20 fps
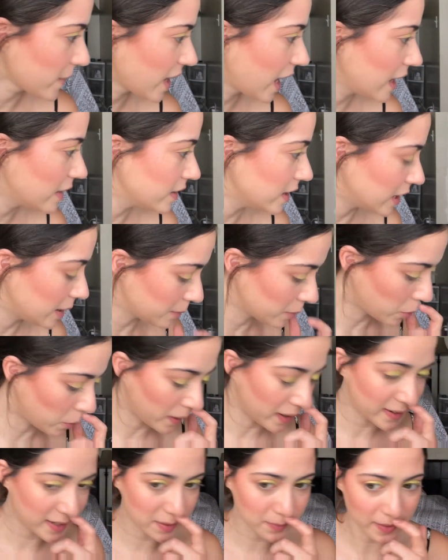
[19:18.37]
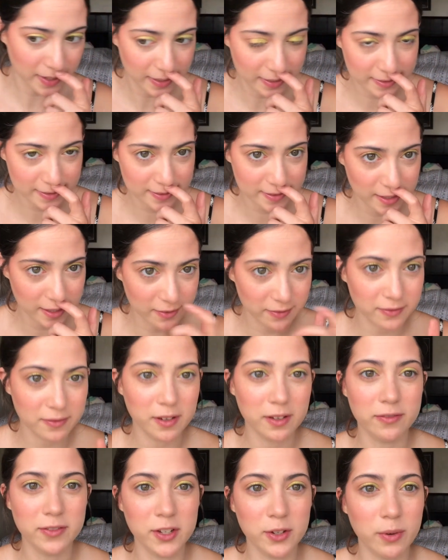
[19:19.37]
and then I'm going to mix a
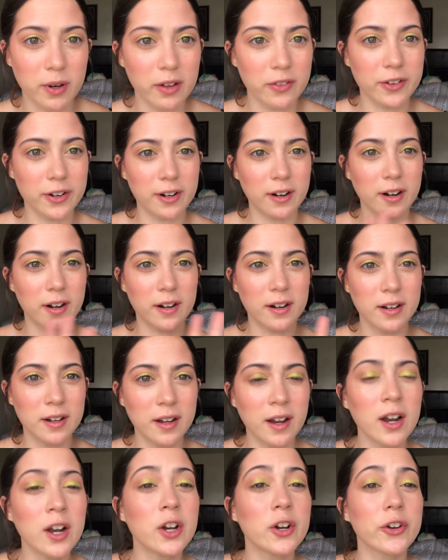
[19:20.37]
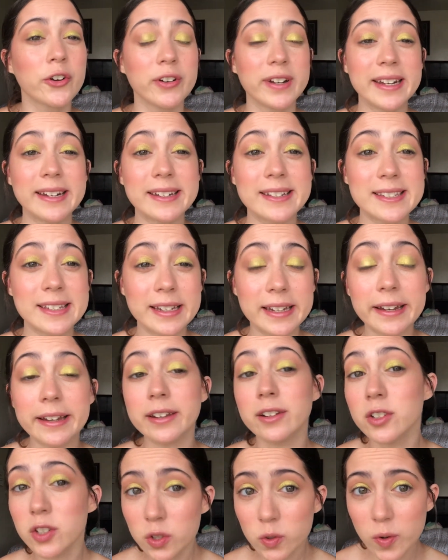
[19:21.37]
few other greens
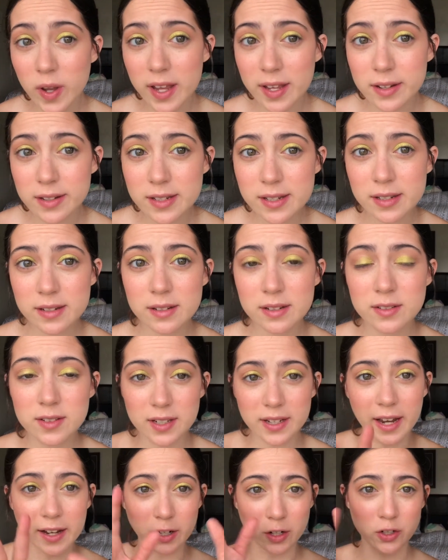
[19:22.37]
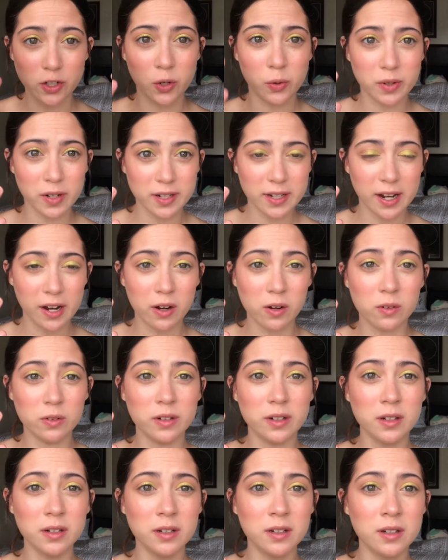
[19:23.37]
into it to kind of tone it
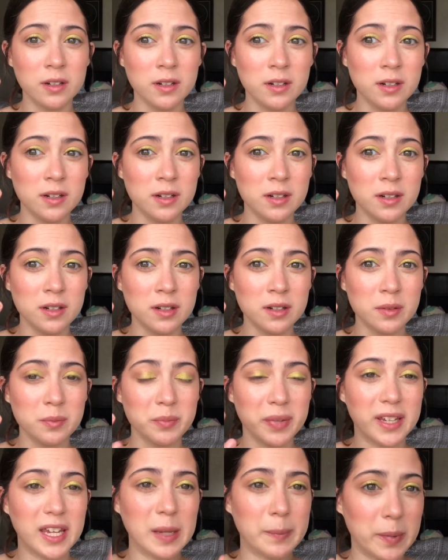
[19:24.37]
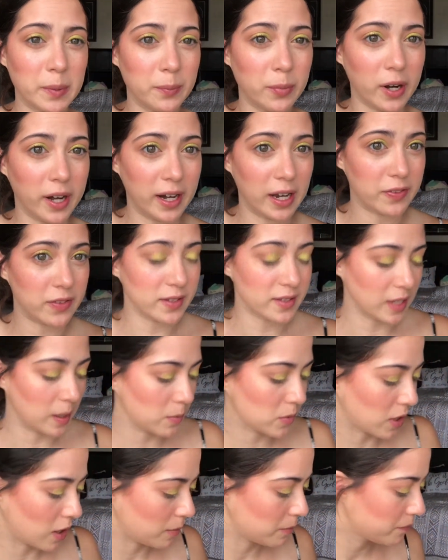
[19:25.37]
down but keep it bright at the same time.